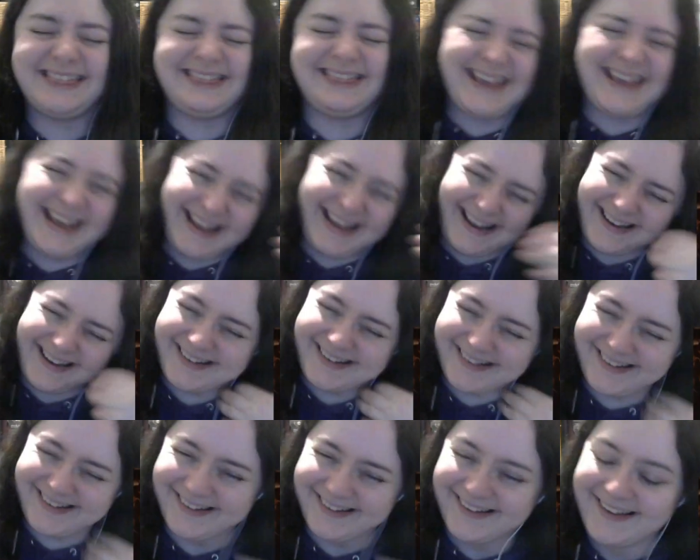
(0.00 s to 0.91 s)
everything.
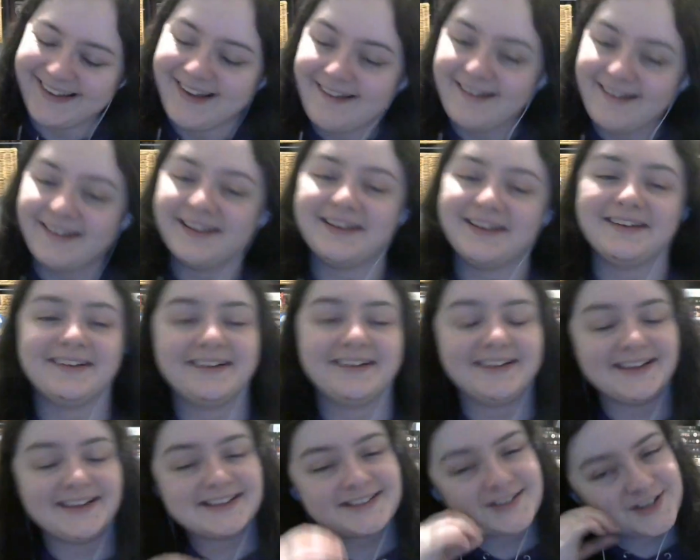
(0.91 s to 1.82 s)

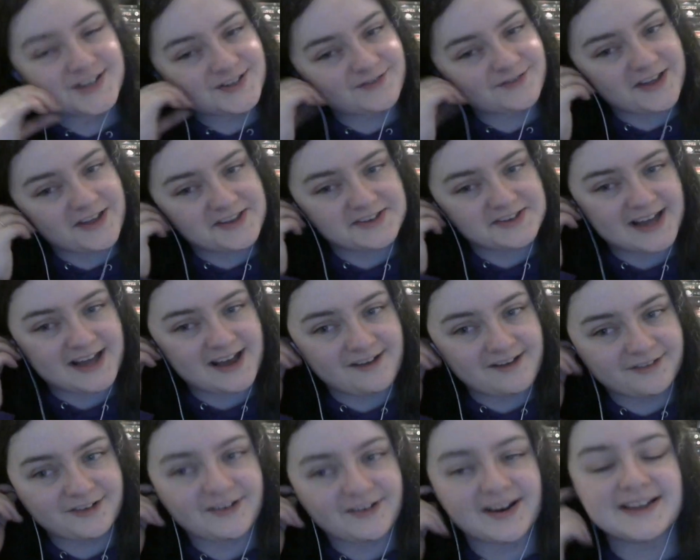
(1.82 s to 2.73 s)
it's just fun to
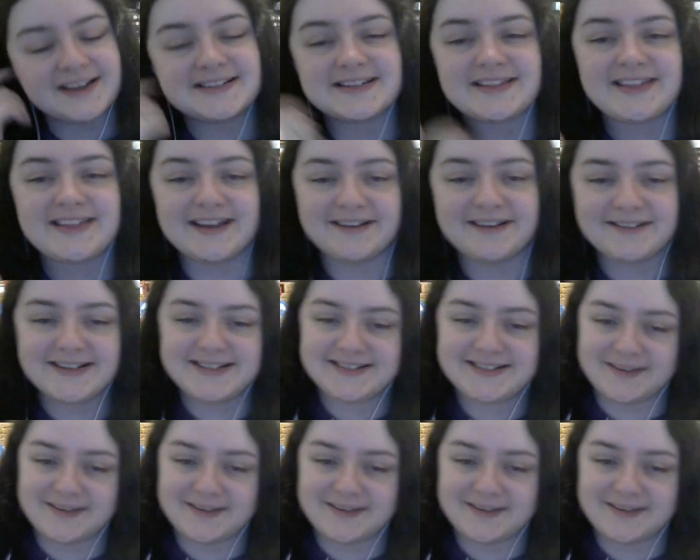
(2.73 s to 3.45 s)
have crazy theories